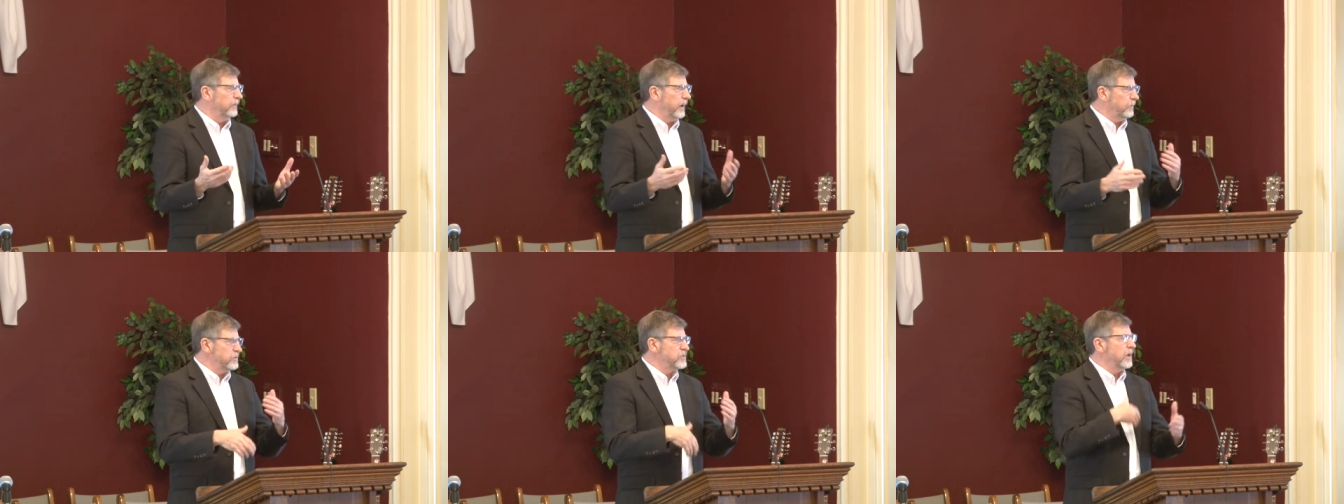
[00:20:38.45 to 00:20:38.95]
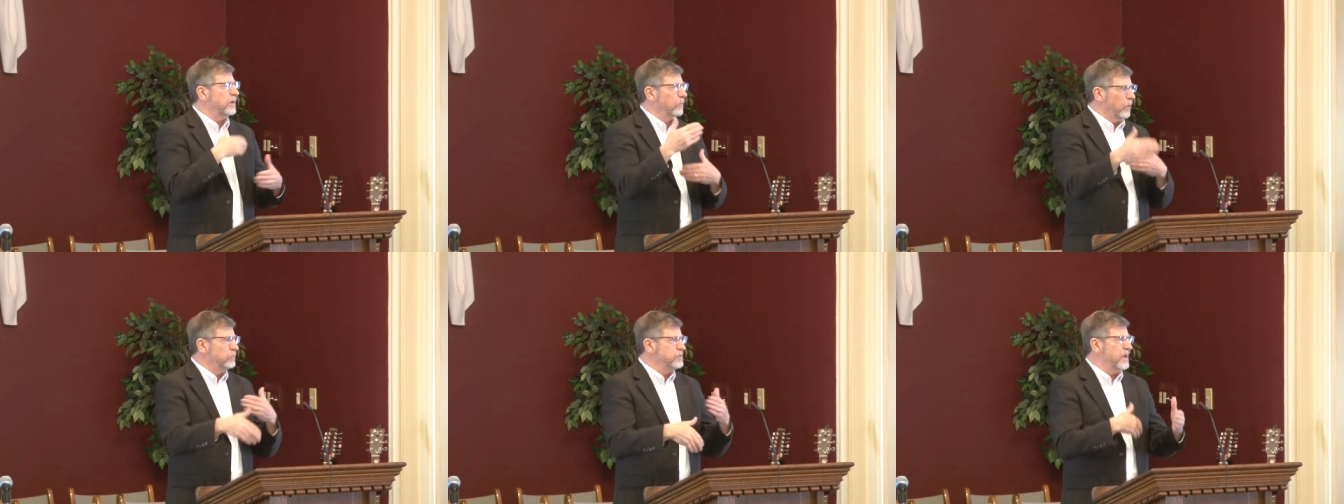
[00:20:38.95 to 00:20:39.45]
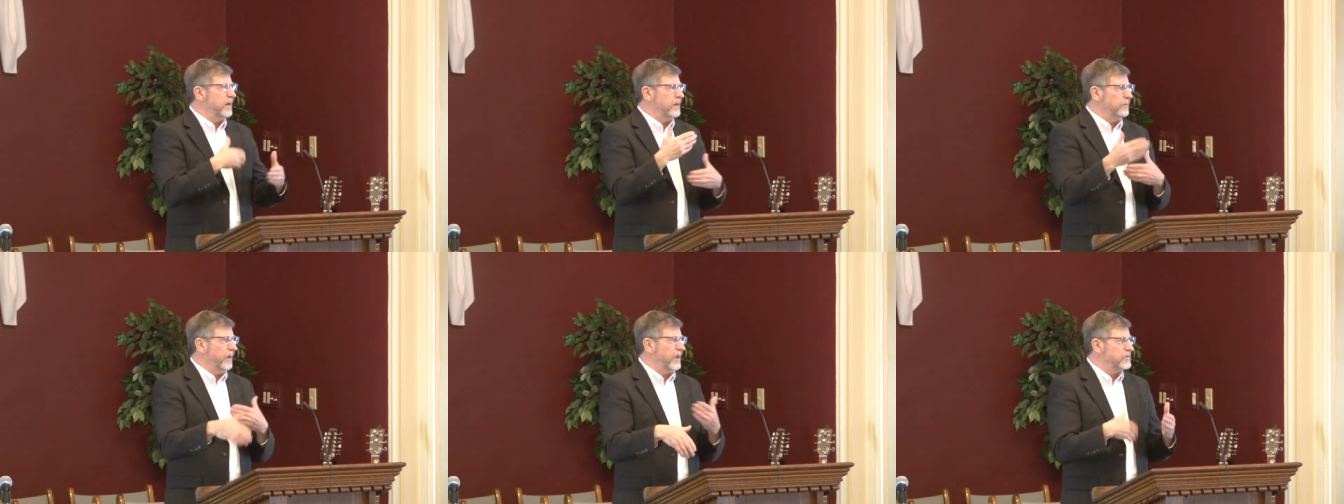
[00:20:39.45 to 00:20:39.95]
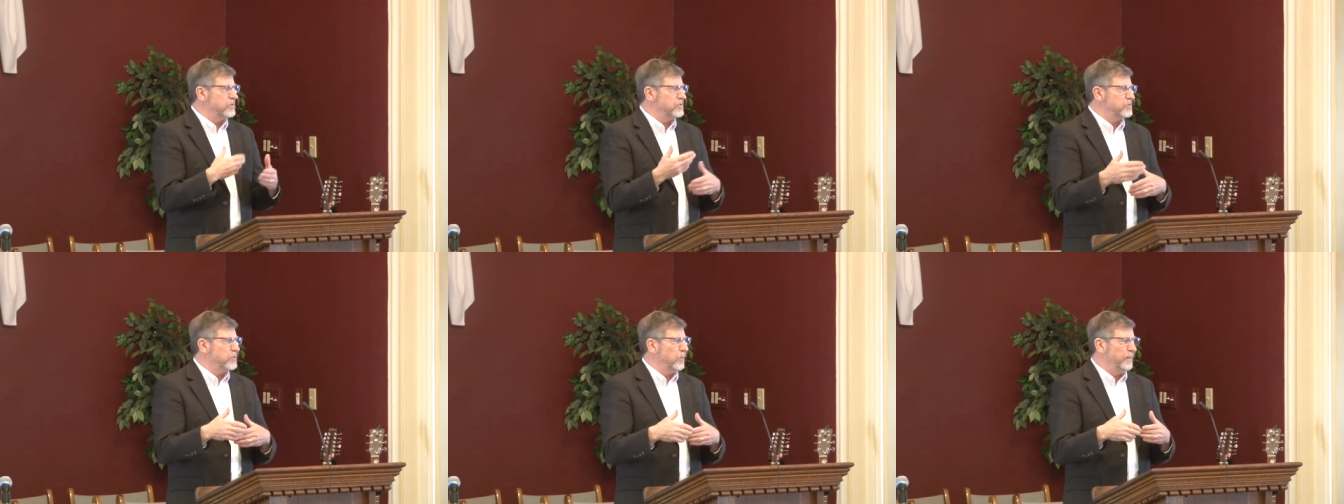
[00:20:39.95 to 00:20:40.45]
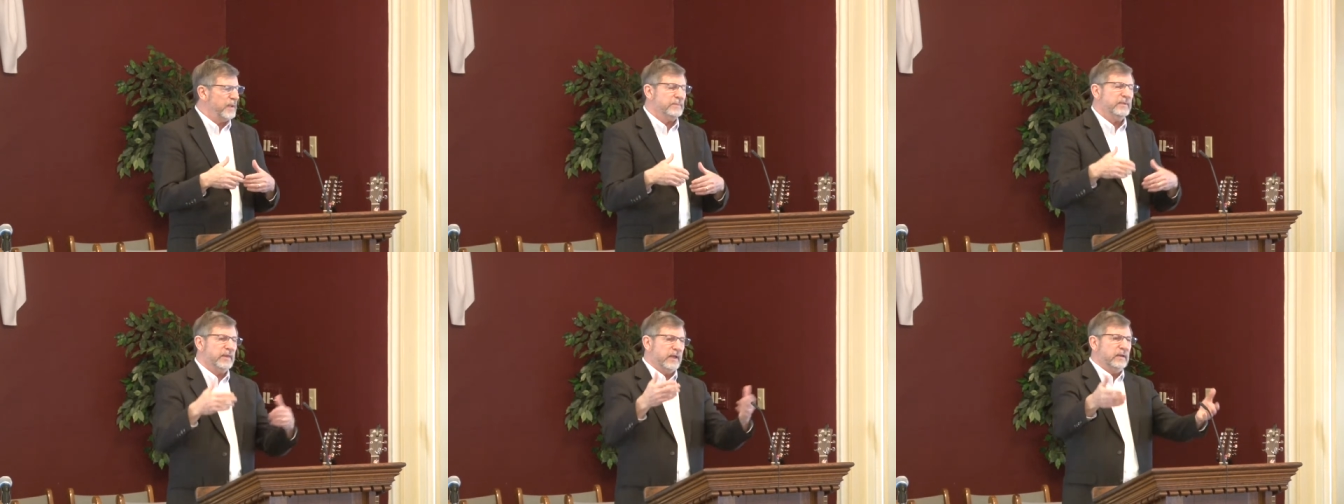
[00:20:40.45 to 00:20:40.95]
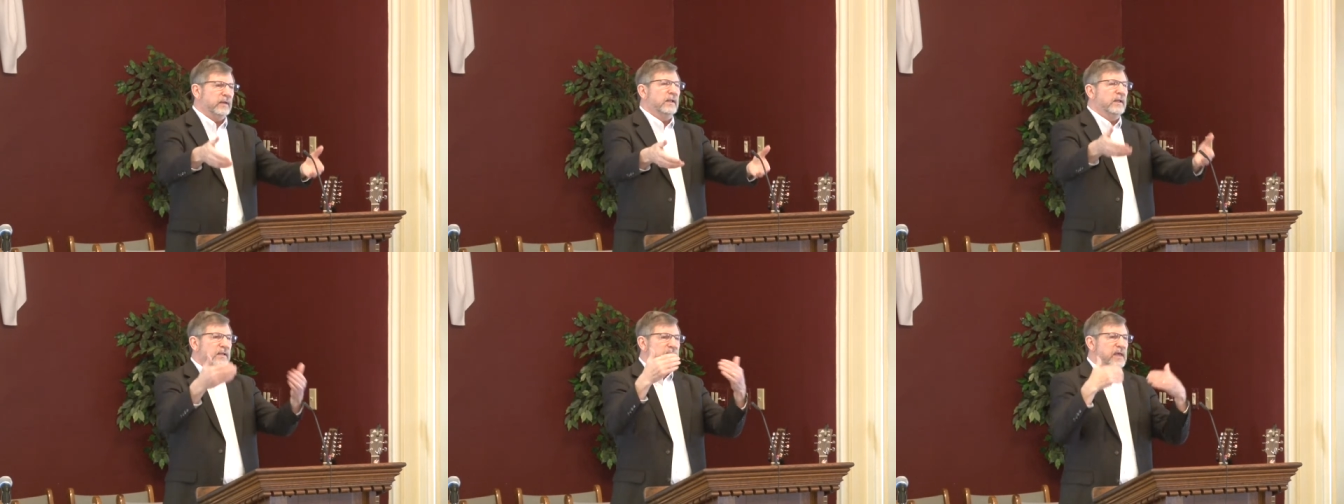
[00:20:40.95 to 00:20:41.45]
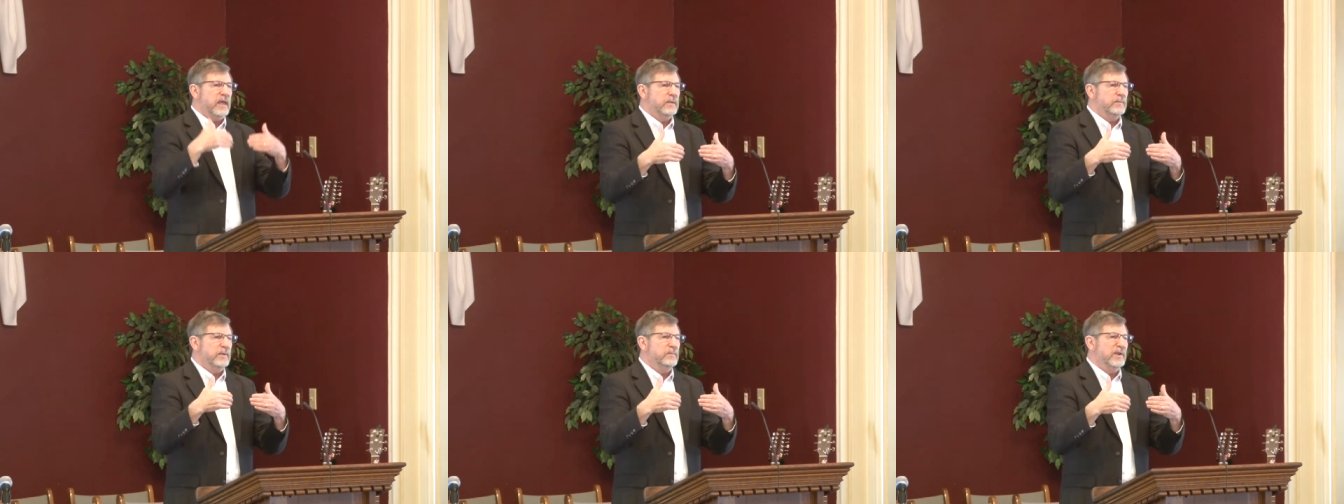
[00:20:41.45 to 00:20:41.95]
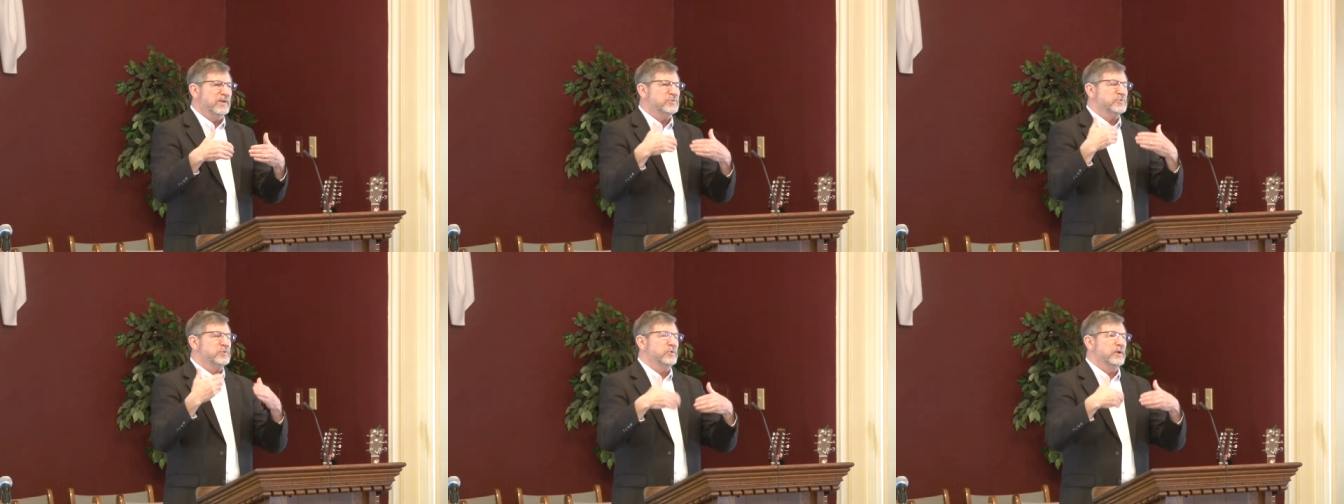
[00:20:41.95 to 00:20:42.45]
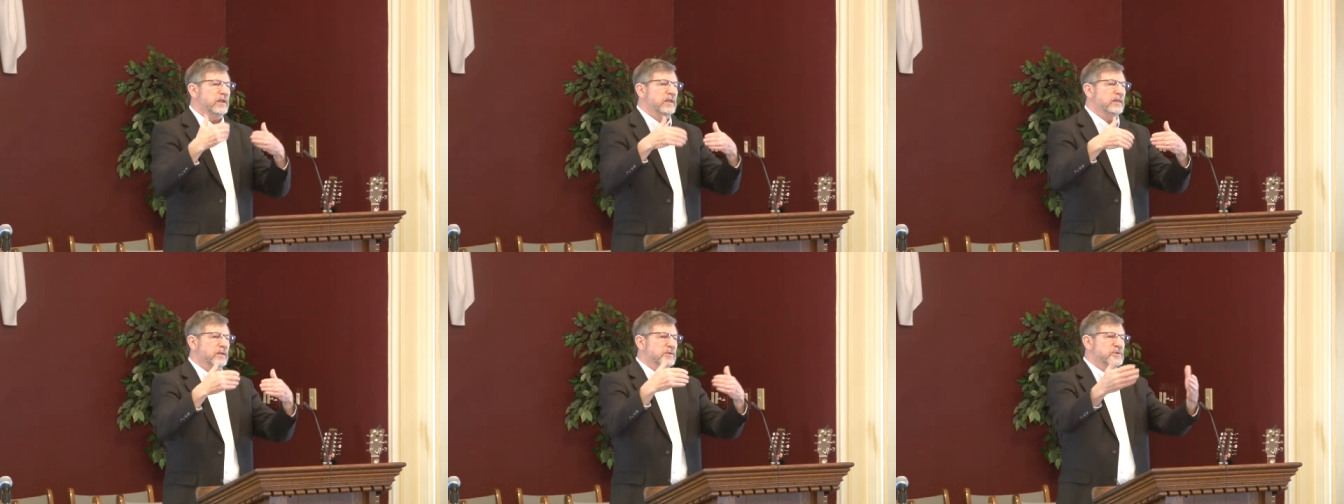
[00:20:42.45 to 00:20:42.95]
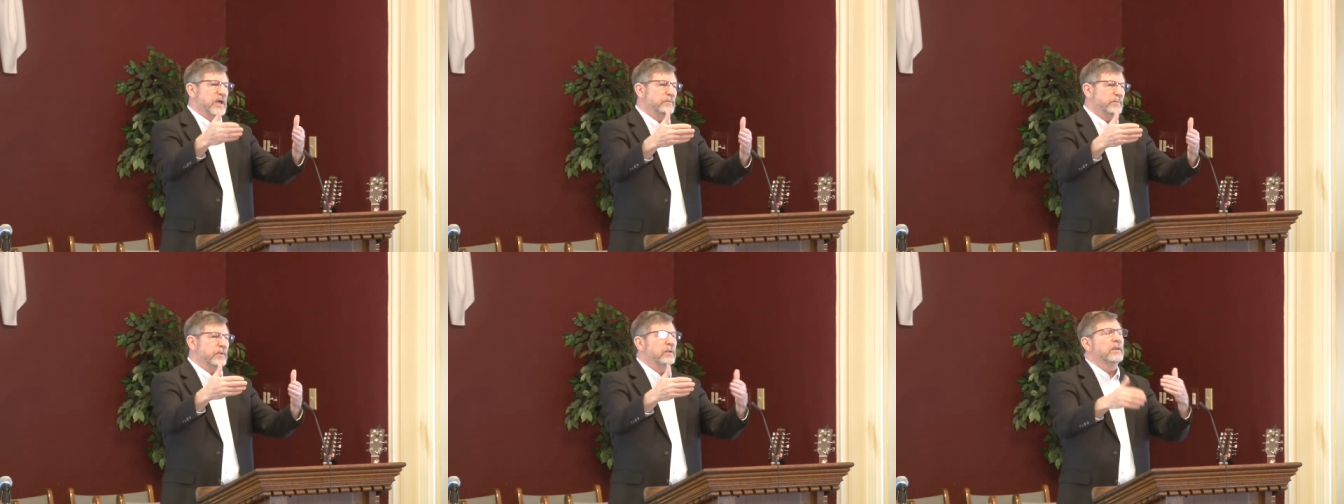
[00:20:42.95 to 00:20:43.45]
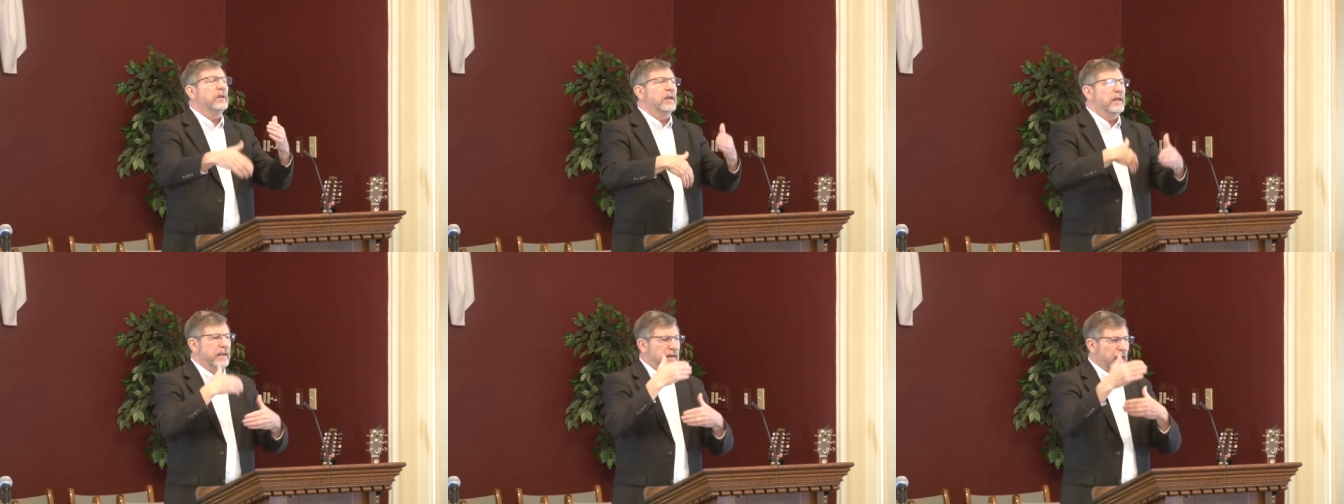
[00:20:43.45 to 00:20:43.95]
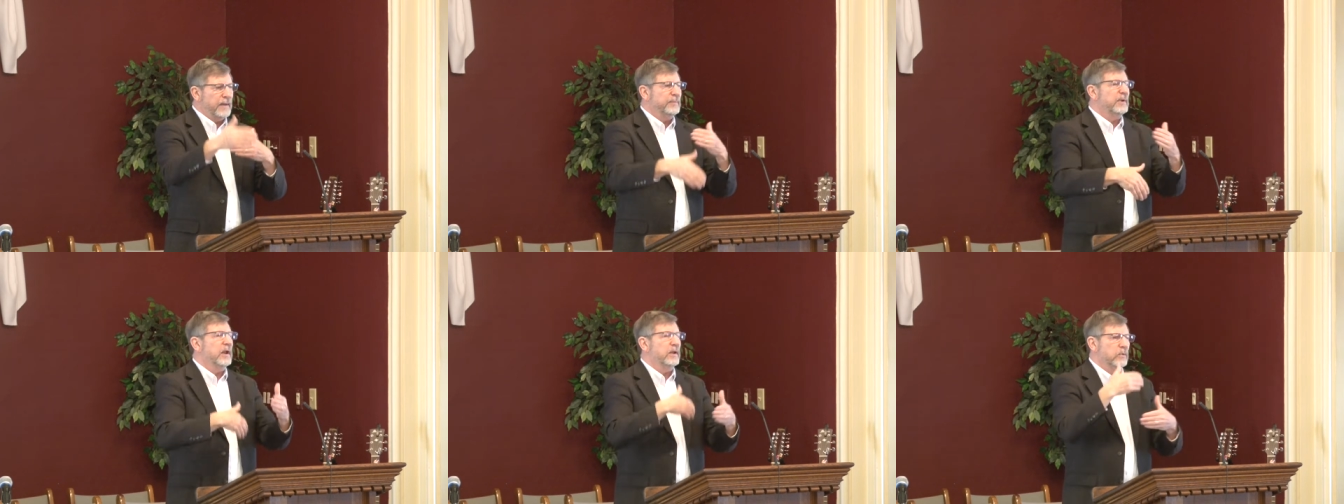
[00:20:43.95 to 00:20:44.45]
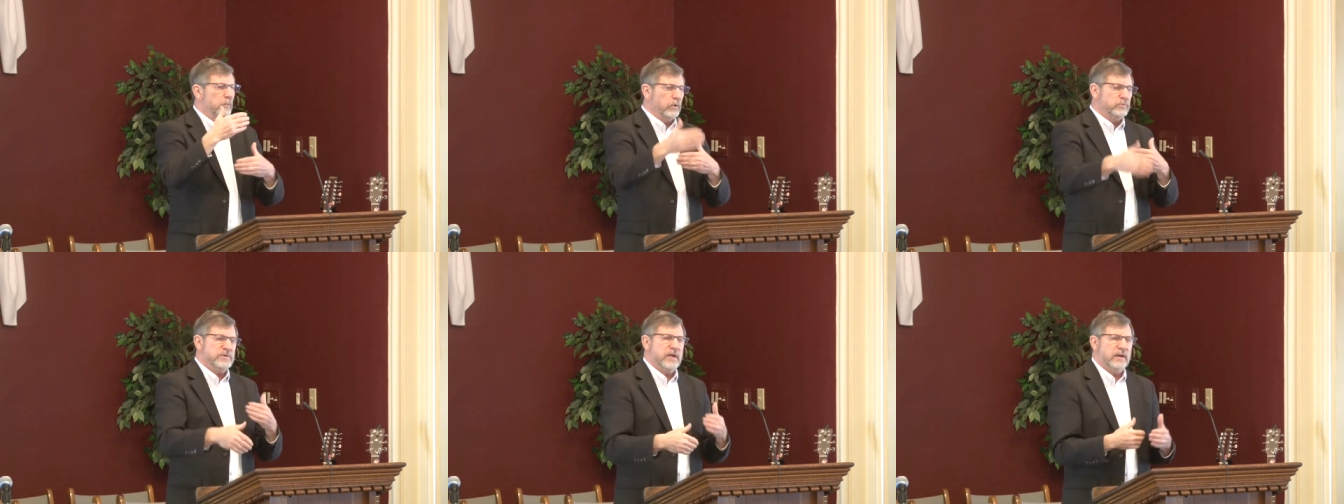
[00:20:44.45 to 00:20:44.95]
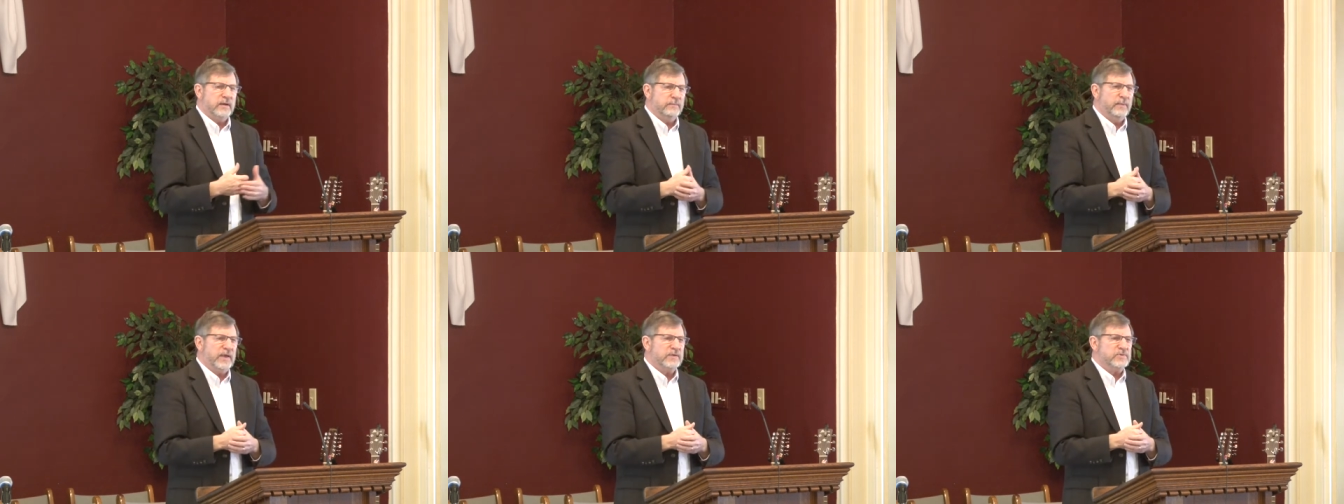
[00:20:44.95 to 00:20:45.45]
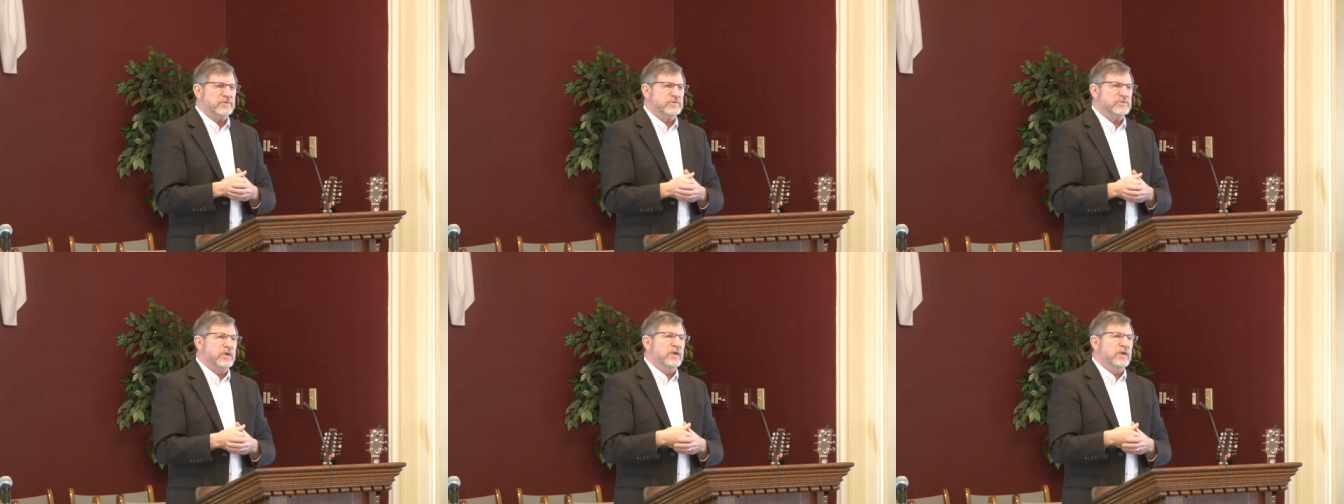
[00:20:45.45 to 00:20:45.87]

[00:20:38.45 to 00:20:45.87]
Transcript: That was on a rotating basis. So people that came and ministered in the temple, it happened on a rotating basis.